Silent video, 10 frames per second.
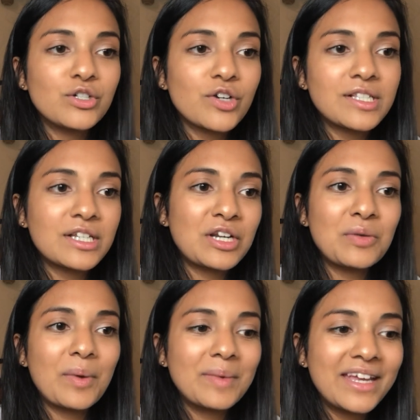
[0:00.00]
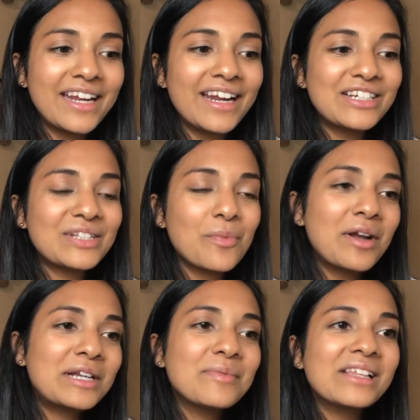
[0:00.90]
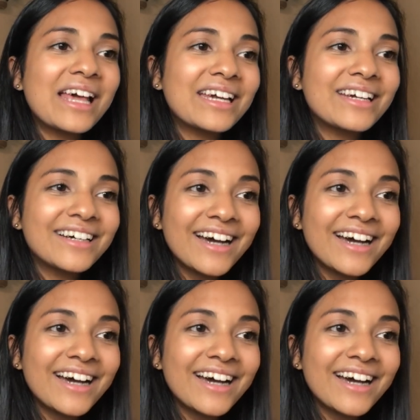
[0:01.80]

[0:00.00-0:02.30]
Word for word: interested in women." And I just wanted to be like,